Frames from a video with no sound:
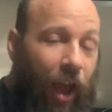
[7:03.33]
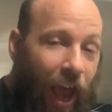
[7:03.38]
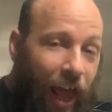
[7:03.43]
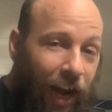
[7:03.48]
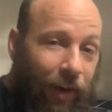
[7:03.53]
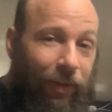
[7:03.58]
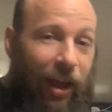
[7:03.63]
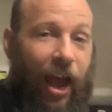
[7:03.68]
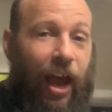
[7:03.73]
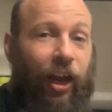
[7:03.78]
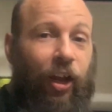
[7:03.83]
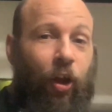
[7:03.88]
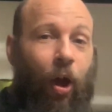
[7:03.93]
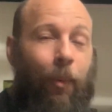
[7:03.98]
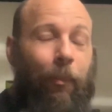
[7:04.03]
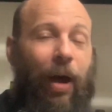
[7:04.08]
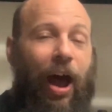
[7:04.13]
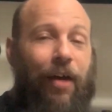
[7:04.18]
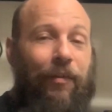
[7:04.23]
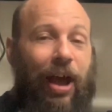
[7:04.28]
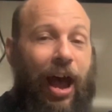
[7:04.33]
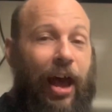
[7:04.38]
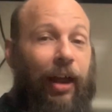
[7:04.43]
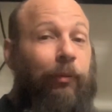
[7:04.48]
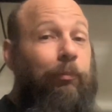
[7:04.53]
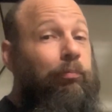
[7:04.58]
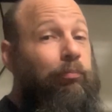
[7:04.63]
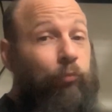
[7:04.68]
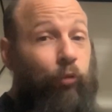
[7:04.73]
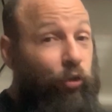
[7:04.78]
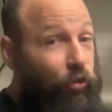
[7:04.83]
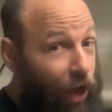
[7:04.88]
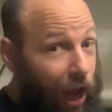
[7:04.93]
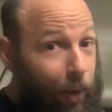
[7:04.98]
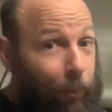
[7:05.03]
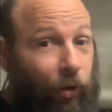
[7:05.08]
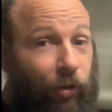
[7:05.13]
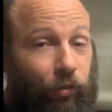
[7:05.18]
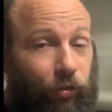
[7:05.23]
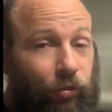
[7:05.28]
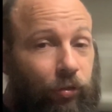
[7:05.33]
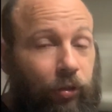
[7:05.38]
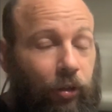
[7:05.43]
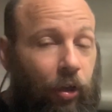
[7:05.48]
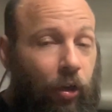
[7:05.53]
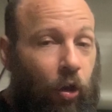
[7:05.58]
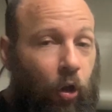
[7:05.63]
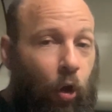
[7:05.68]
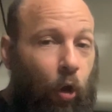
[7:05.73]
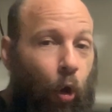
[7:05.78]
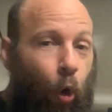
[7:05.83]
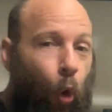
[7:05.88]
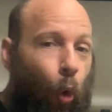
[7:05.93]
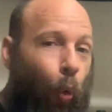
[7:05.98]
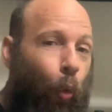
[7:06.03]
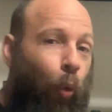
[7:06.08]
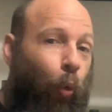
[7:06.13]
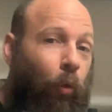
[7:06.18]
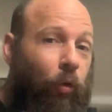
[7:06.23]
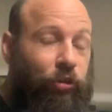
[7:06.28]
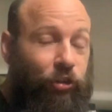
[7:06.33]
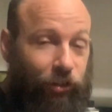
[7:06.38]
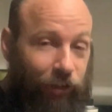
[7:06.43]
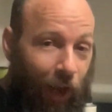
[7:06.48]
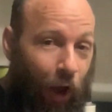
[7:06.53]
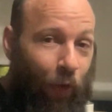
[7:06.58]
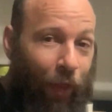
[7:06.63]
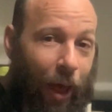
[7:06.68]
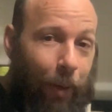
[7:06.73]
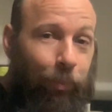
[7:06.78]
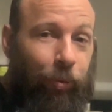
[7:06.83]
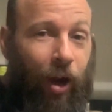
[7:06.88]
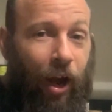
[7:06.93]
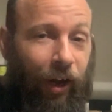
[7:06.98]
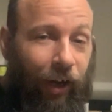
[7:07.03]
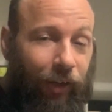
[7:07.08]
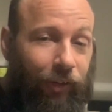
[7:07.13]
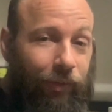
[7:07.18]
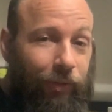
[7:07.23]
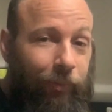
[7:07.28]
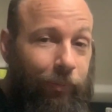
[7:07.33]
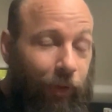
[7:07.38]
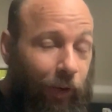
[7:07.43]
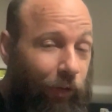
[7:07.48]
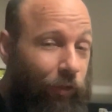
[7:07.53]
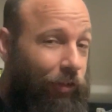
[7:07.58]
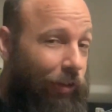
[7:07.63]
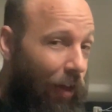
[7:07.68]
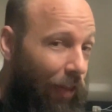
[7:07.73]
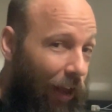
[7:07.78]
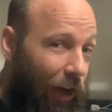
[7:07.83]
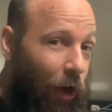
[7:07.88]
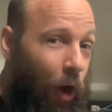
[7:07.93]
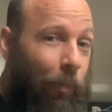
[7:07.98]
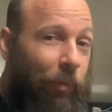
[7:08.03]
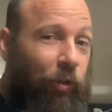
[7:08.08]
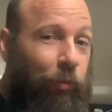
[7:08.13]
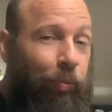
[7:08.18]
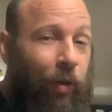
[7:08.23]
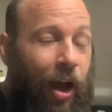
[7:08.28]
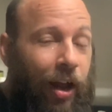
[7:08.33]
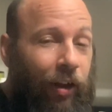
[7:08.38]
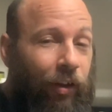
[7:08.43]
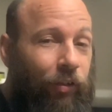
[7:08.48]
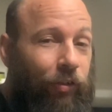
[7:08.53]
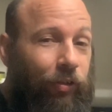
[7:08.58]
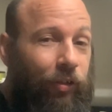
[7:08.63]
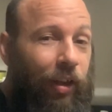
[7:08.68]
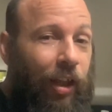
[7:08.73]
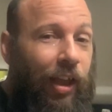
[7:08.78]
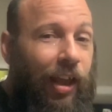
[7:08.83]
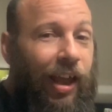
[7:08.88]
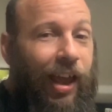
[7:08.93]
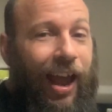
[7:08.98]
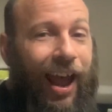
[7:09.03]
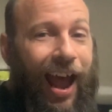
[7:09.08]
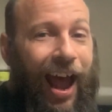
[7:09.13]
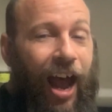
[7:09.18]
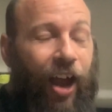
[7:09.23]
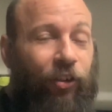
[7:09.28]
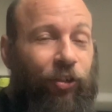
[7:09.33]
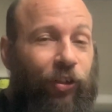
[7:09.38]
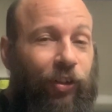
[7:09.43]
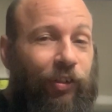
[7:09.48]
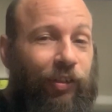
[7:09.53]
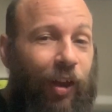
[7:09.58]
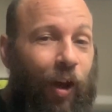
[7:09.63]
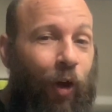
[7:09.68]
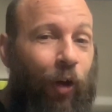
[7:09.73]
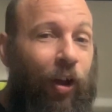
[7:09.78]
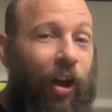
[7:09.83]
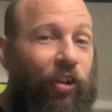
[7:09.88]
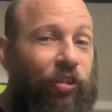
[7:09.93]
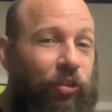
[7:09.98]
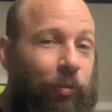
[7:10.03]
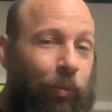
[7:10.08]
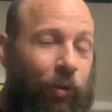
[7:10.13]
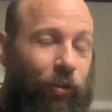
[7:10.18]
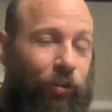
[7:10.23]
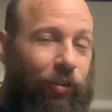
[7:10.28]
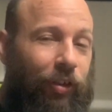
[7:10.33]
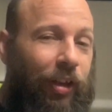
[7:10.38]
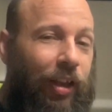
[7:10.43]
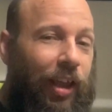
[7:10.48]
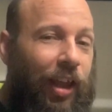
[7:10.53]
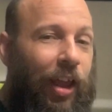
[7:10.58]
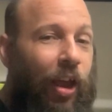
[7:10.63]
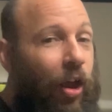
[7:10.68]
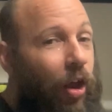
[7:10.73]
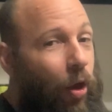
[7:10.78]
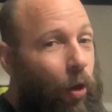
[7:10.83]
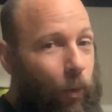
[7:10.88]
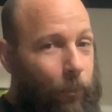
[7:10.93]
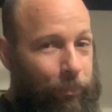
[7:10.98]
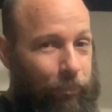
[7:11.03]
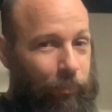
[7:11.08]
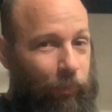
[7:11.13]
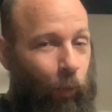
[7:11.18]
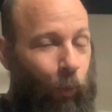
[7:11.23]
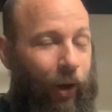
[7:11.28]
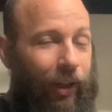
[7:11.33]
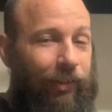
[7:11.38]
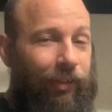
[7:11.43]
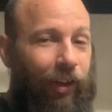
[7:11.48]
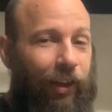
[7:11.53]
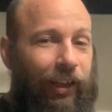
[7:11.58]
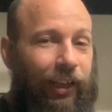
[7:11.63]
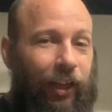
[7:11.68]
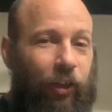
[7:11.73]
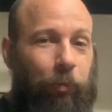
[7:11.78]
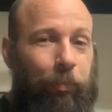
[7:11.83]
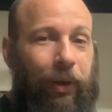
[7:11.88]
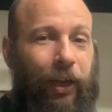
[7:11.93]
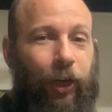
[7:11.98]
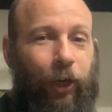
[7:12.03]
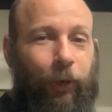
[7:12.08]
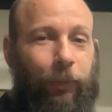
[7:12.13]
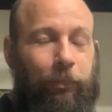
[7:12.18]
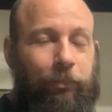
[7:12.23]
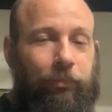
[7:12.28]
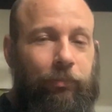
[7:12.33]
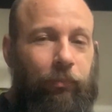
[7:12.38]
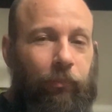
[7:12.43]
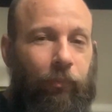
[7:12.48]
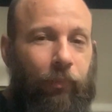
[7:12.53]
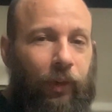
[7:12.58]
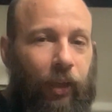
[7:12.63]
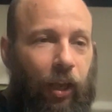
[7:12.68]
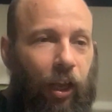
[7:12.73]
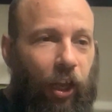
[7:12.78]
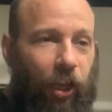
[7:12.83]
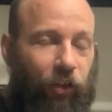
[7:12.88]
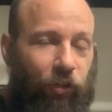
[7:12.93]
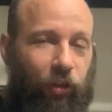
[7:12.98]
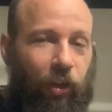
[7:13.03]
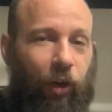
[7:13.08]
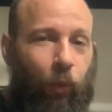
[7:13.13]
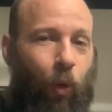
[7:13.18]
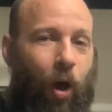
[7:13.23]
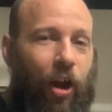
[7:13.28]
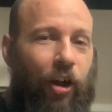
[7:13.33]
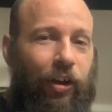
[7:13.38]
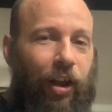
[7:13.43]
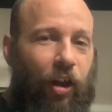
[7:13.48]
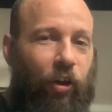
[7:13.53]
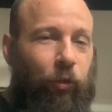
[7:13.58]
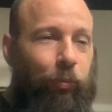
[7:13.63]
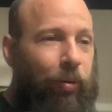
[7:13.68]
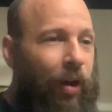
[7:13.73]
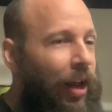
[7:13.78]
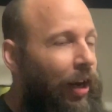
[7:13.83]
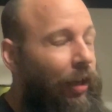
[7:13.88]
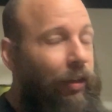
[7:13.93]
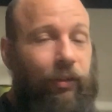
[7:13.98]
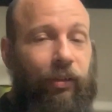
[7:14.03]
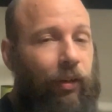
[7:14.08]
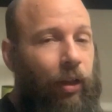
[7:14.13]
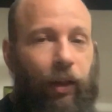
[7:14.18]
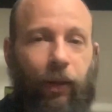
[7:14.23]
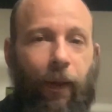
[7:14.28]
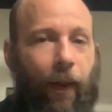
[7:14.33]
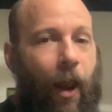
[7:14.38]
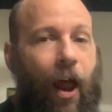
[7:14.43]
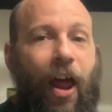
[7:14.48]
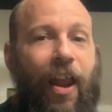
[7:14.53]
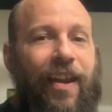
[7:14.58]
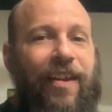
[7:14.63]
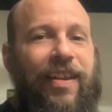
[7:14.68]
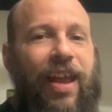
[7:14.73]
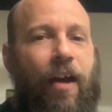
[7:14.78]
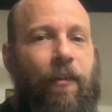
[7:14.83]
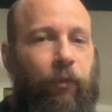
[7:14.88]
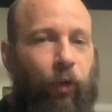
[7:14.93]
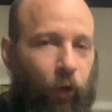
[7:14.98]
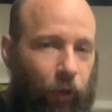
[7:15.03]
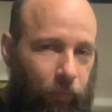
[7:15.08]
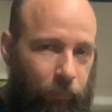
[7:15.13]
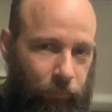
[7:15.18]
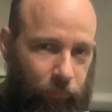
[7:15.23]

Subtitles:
And I've had jobbers who sell that product, sell that company's products, actually tell customers, wait till he gets bigger. He's going to water down his product. Never.